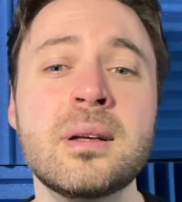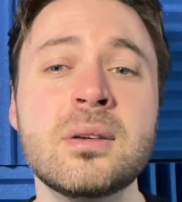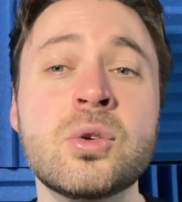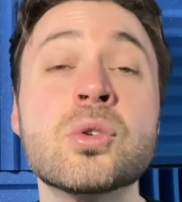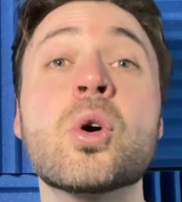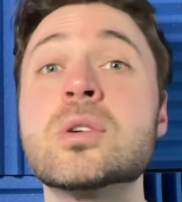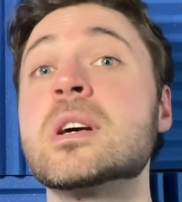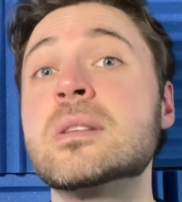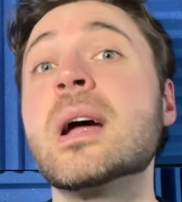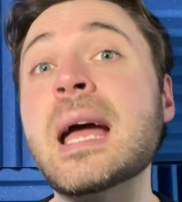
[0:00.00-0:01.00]
You're not
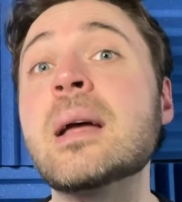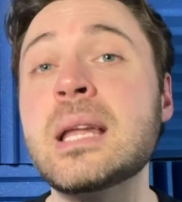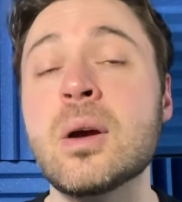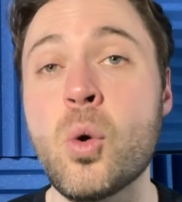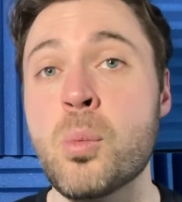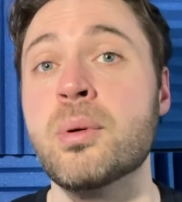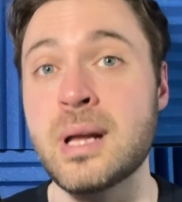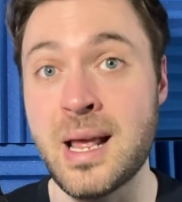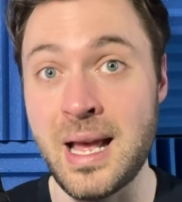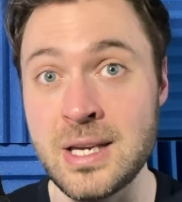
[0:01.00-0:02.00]
under any
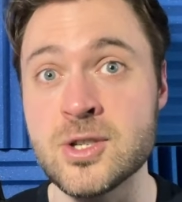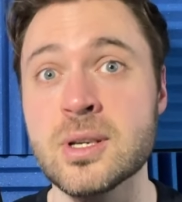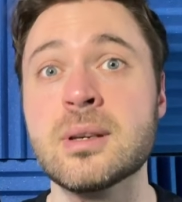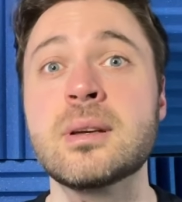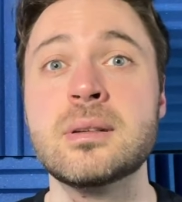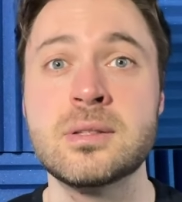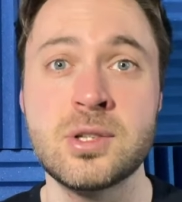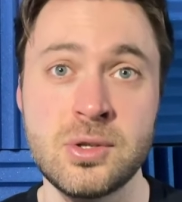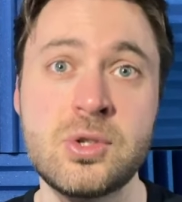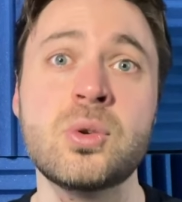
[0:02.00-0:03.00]
obligation
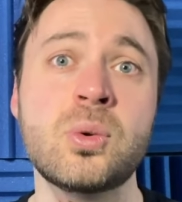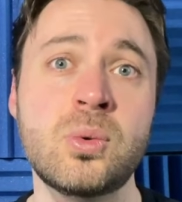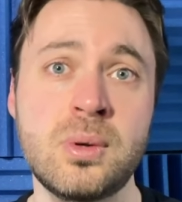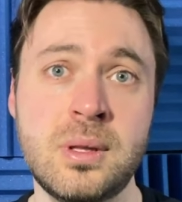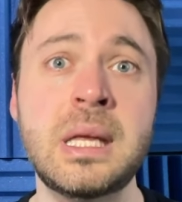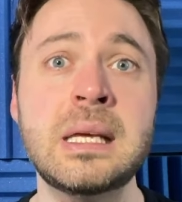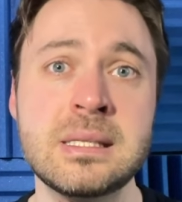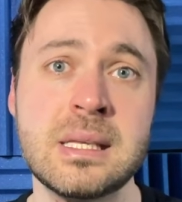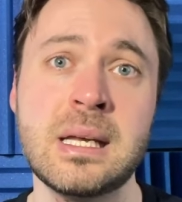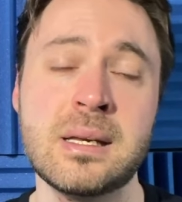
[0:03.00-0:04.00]
to do
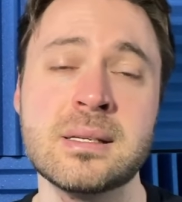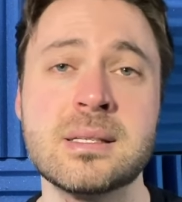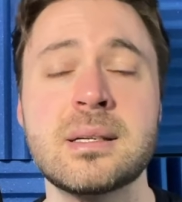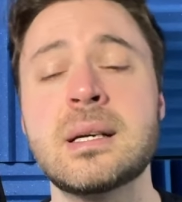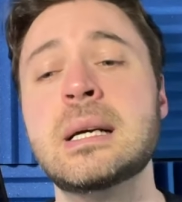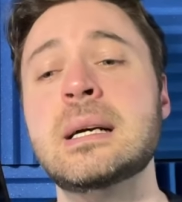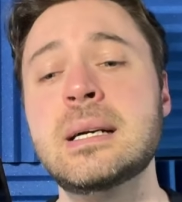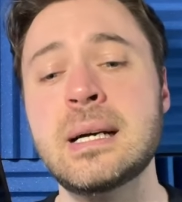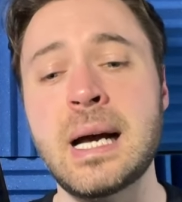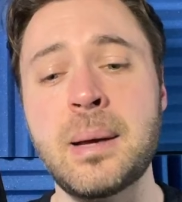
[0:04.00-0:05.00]
these things.
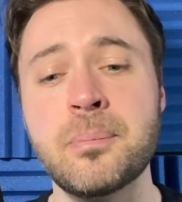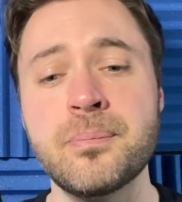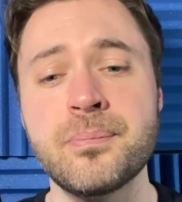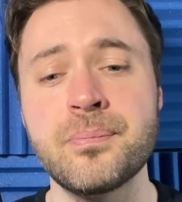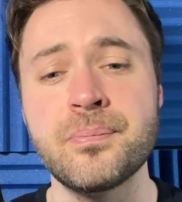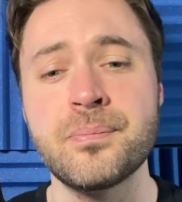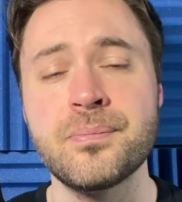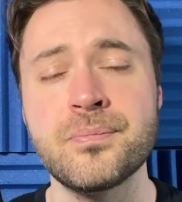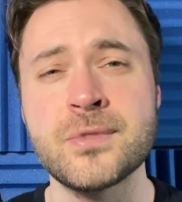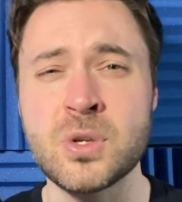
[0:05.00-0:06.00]

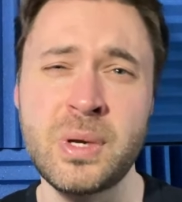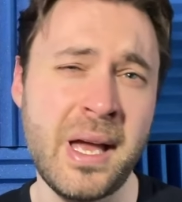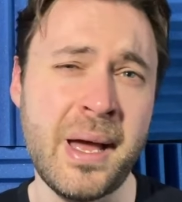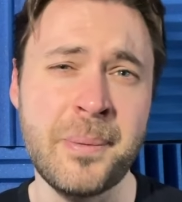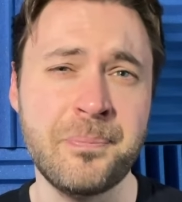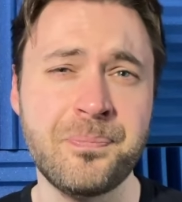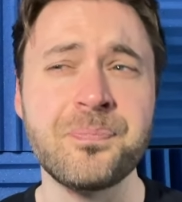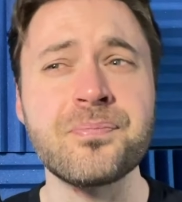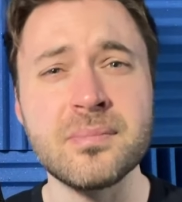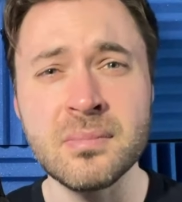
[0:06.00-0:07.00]
So yeah,
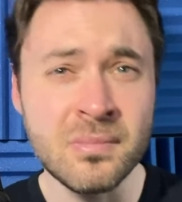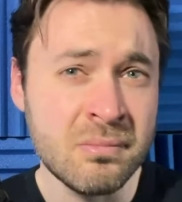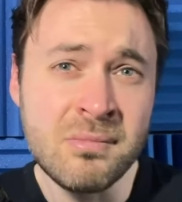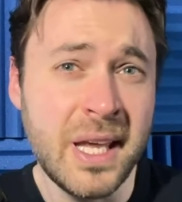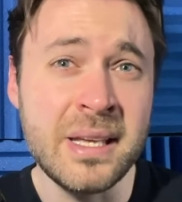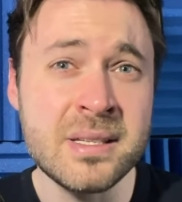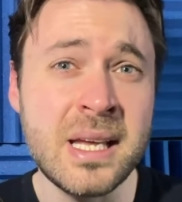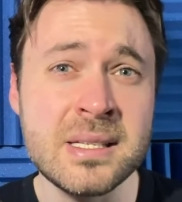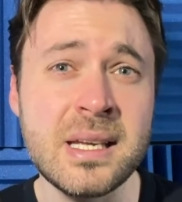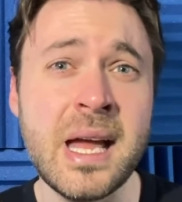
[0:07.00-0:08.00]
is
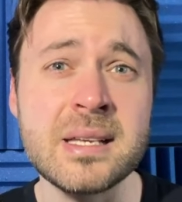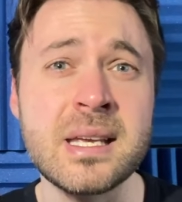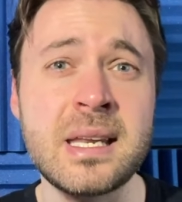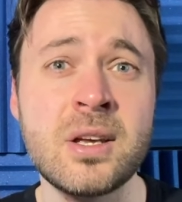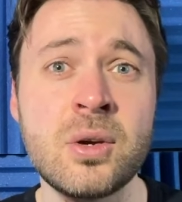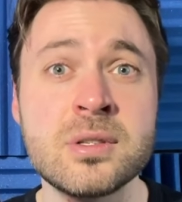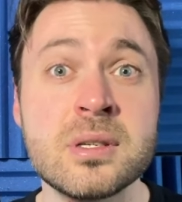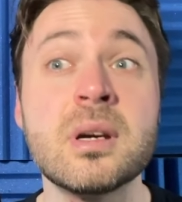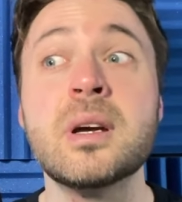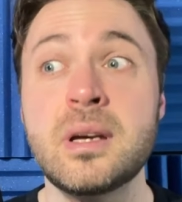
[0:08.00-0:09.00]
ACX any good?
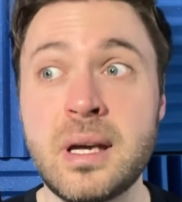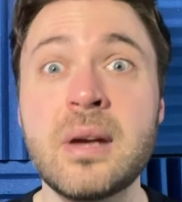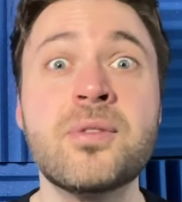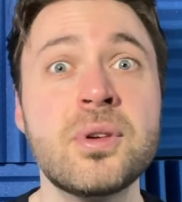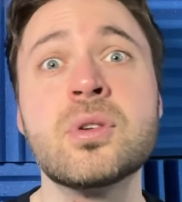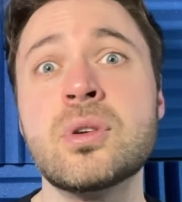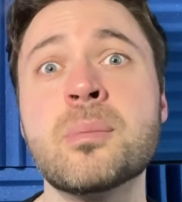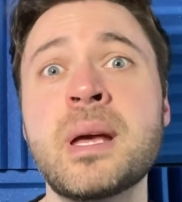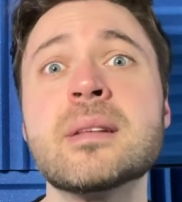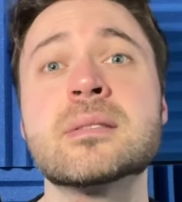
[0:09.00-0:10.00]
If you do your
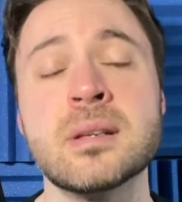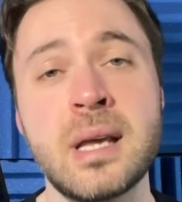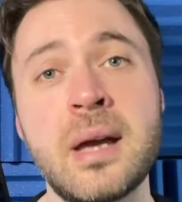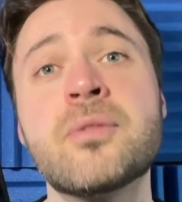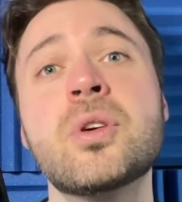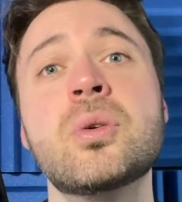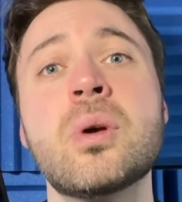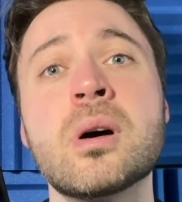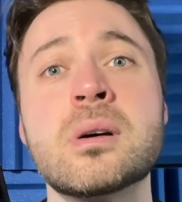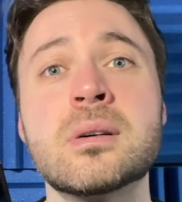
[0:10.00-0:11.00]
bits and if you
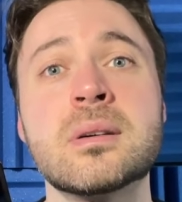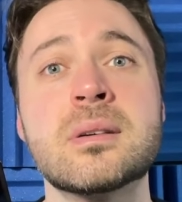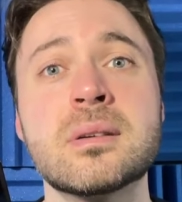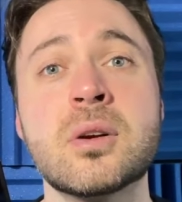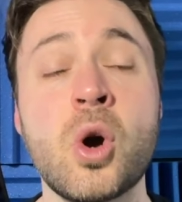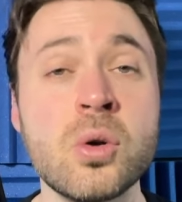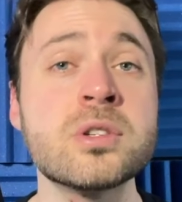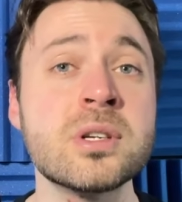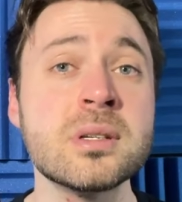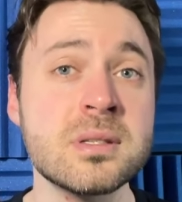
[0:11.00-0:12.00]
are
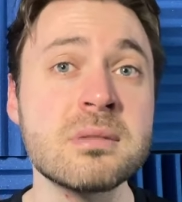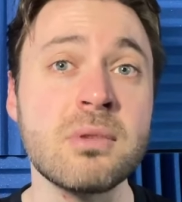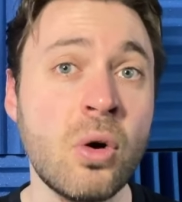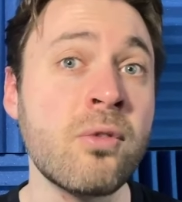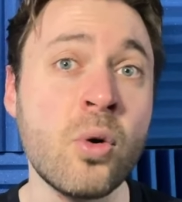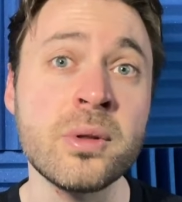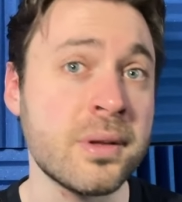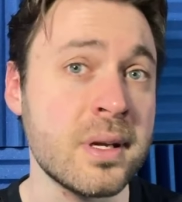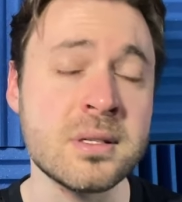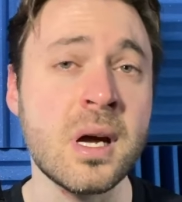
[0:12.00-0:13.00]
conscious of all the
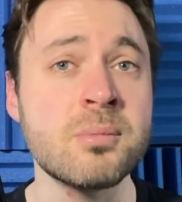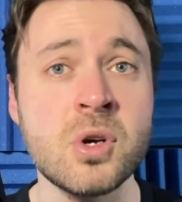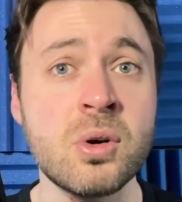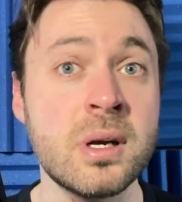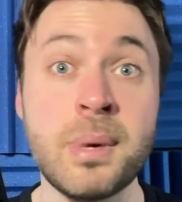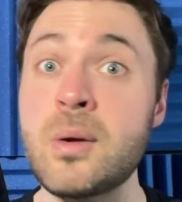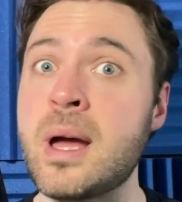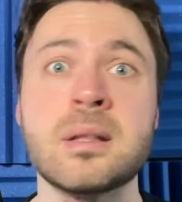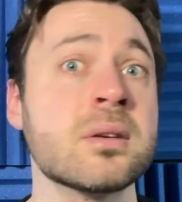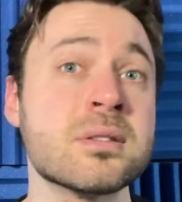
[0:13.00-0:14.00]
things that I'm talking about,
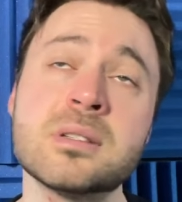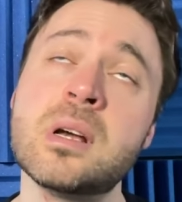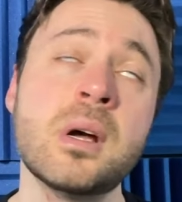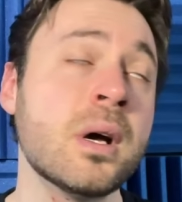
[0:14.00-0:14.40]
and there's